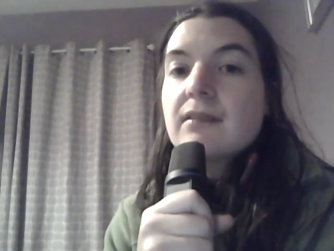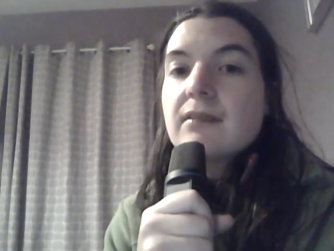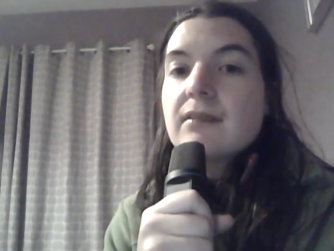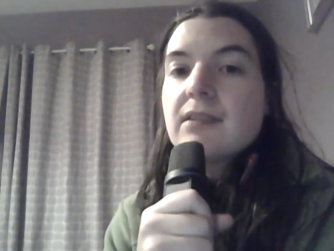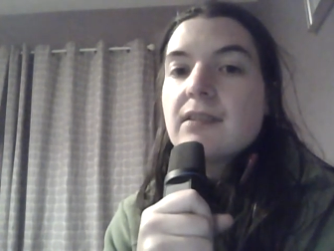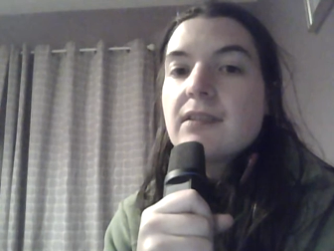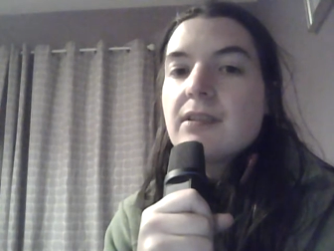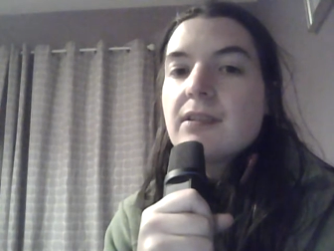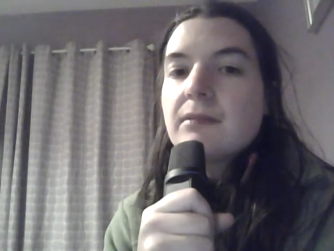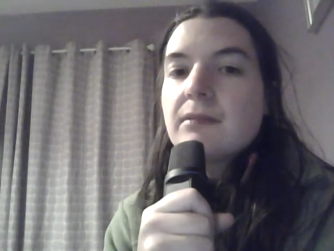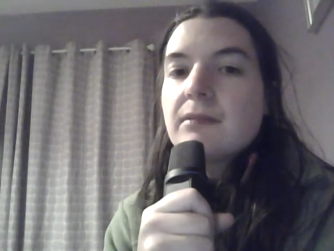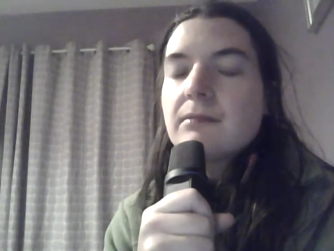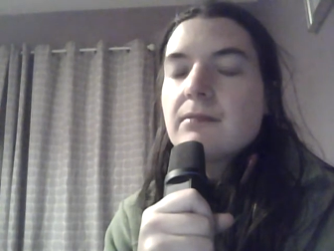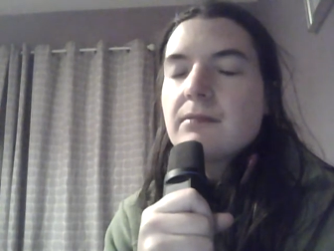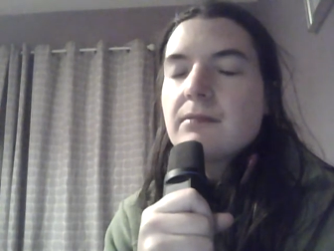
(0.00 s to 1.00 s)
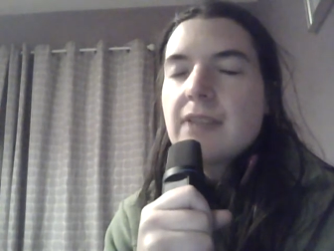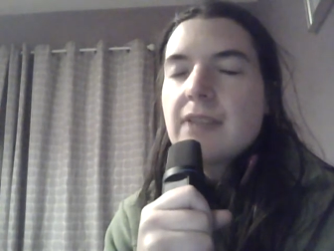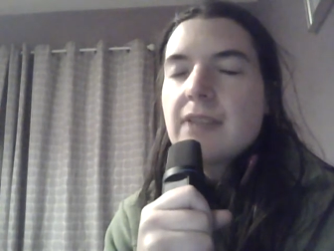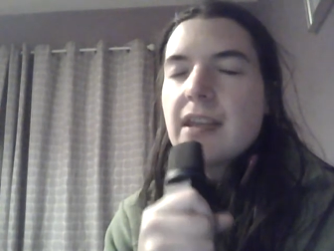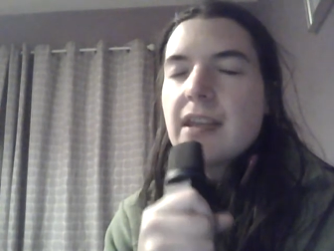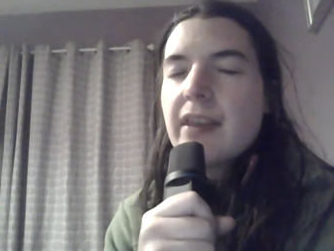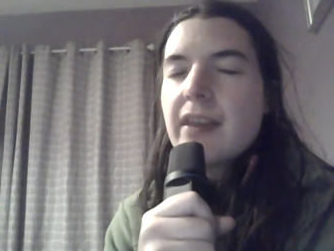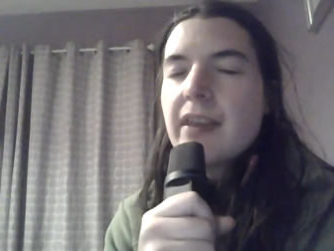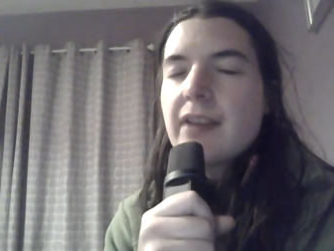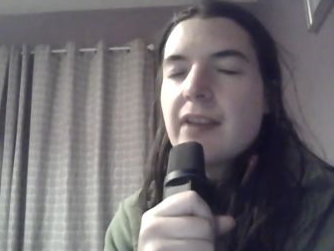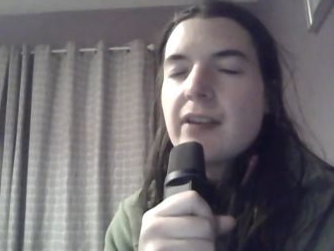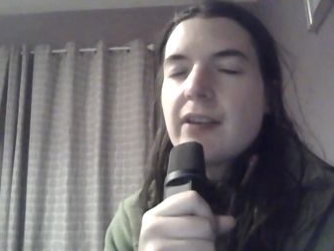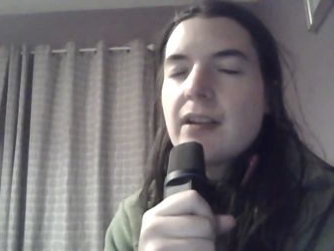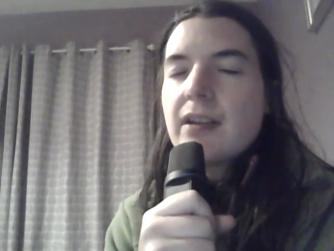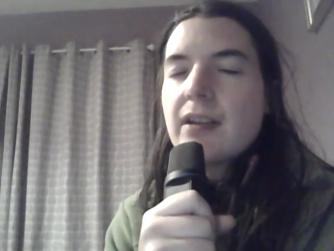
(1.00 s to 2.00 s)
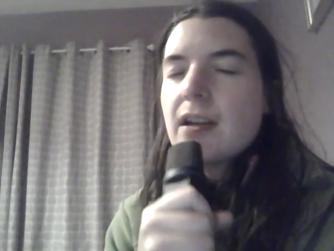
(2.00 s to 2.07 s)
you know, that you think that